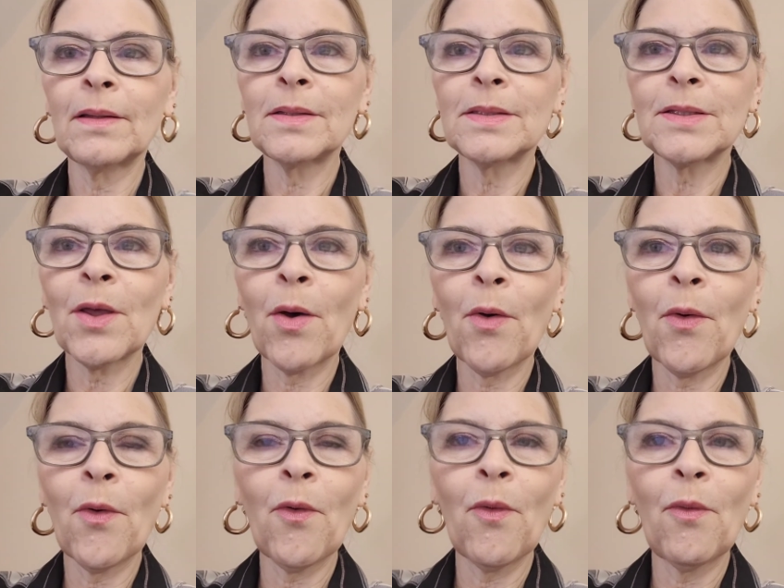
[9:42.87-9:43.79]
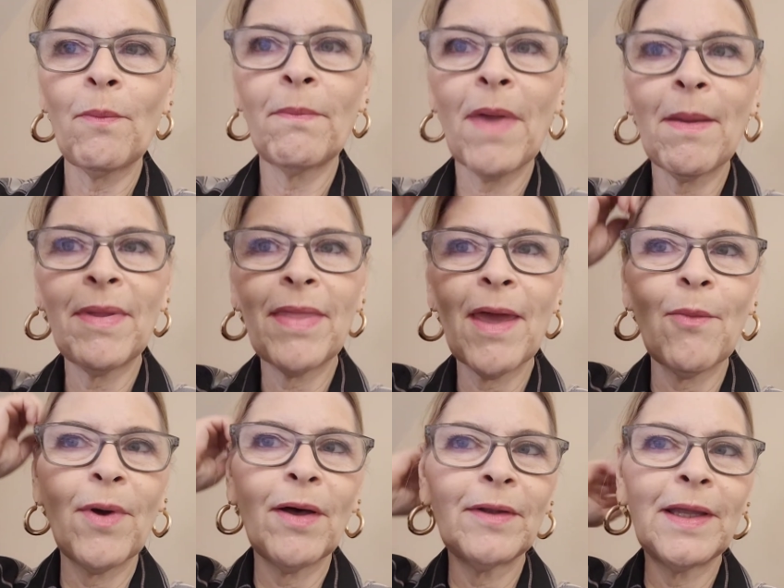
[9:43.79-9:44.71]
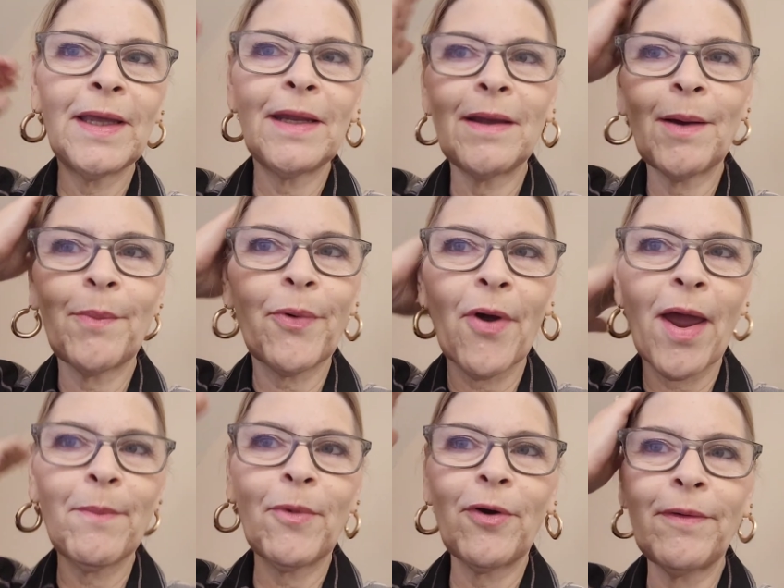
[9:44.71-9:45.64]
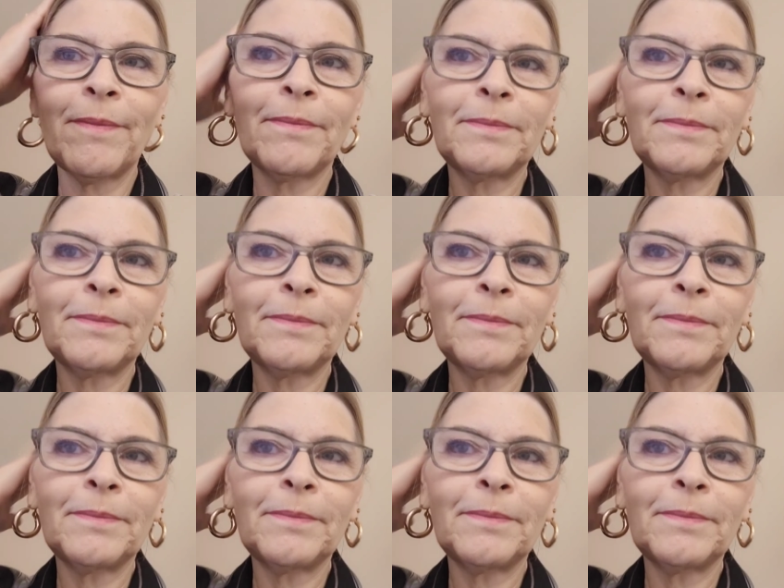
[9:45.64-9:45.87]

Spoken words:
So maybe they will need a primer,